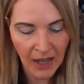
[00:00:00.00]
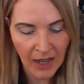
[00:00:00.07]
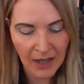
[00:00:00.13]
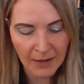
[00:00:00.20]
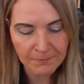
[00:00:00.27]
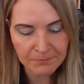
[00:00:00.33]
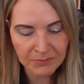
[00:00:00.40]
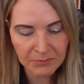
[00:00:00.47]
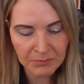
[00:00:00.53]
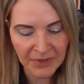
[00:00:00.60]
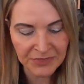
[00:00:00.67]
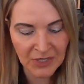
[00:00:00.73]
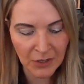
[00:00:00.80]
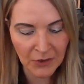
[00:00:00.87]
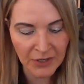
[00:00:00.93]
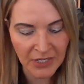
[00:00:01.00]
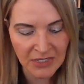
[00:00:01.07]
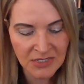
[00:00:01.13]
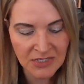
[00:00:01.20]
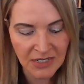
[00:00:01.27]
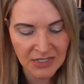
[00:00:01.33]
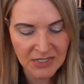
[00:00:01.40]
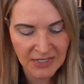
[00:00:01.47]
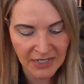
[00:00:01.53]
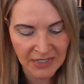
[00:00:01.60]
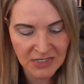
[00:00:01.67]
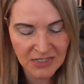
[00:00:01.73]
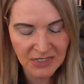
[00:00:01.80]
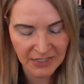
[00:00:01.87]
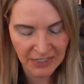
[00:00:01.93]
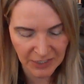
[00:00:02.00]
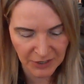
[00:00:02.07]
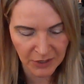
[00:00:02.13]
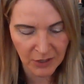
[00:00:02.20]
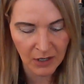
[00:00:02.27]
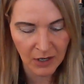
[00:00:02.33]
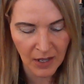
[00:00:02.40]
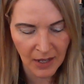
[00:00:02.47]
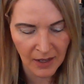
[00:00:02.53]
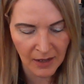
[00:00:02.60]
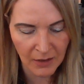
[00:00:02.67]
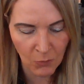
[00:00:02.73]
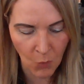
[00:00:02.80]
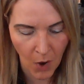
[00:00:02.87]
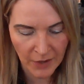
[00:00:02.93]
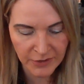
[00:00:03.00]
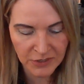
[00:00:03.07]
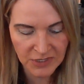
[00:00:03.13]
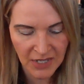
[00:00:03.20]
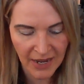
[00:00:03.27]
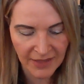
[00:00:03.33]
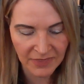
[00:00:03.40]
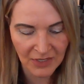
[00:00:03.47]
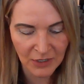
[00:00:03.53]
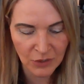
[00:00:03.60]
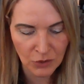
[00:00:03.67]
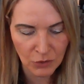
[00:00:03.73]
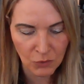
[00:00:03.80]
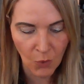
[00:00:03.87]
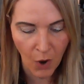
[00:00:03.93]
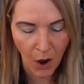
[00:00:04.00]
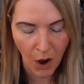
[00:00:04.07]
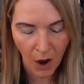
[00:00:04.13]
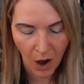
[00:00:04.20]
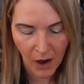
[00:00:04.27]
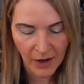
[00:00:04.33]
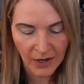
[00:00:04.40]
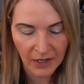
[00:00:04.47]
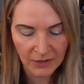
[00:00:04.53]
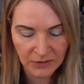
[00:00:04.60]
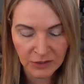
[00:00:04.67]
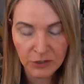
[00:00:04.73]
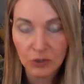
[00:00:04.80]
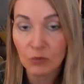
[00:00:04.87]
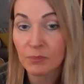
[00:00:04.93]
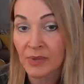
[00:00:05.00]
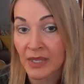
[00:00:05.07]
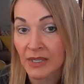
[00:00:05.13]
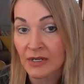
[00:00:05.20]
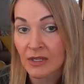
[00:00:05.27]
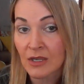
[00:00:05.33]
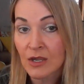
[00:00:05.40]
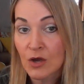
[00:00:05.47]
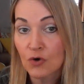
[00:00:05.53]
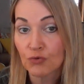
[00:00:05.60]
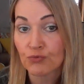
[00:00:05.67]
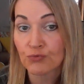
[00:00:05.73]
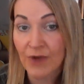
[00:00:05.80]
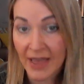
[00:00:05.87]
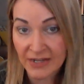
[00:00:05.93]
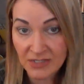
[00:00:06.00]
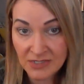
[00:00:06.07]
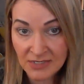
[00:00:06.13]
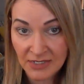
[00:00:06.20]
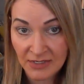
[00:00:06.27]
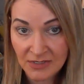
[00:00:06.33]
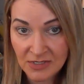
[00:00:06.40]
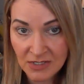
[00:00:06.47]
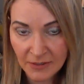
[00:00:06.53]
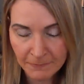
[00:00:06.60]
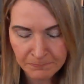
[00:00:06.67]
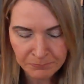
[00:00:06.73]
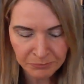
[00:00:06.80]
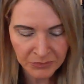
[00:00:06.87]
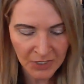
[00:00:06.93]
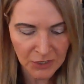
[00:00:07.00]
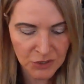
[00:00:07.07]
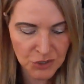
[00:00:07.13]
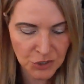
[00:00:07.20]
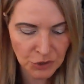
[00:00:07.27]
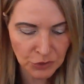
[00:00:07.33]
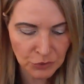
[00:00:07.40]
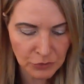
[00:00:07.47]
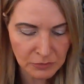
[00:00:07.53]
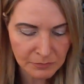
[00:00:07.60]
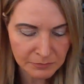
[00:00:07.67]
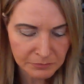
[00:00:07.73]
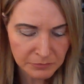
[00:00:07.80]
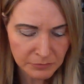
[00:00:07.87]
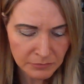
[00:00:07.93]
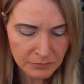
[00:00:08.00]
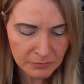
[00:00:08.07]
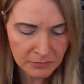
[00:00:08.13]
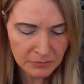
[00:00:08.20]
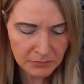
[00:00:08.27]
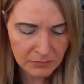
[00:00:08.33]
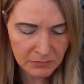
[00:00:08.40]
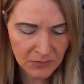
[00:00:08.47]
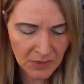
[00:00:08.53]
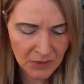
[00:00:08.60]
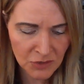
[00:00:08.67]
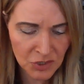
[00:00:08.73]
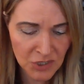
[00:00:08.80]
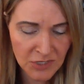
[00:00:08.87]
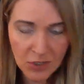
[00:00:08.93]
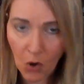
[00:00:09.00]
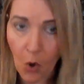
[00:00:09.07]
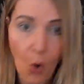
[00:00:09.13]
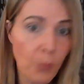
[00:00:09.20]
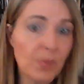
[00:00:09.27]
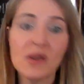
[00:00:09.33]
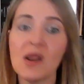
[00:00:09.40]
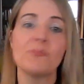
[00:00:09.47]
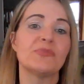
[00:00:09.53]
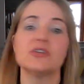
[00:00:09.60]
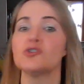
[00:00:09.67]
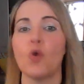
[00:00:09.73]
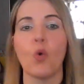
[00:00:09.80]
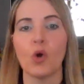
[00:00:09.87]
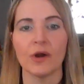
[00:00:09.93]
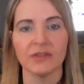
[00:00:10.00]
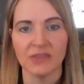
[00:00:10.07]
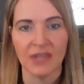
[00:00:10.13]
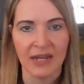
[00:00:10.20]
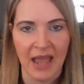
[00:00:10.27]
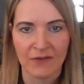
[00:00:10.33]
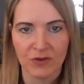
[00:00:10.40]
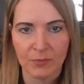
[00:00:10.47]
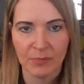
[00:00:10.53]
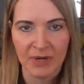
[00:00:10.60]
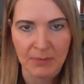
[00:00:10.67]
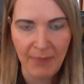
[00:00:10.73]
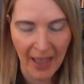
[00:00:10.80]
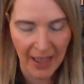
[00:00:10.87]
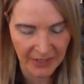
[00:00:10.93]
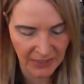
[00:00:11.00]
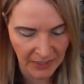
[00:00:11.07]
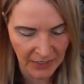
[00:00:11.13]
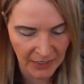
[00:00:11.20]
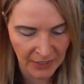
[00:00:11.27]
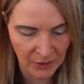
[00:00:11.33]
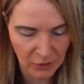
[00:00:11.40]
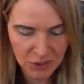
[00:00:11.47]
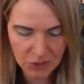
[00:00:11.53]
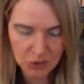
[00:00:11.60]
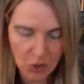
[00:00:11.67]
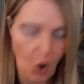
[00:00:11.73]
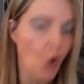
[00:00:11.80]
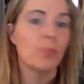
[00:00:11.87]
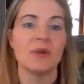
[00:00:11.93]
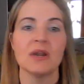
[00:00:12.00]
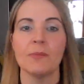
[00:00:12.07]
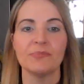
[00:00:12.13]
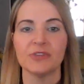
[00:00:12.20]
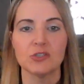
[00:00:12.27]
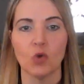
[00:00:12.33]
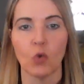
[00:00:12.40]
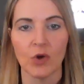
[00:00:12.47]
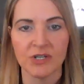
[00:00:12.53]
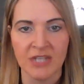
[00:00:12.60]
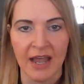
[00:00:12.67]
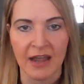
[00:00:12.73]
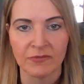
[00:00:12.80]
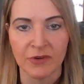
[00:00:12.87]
Um, but there is a sense here, uh, water sign, that you are a little bit reticent to just open up the door and let everybody back in or just open up the door to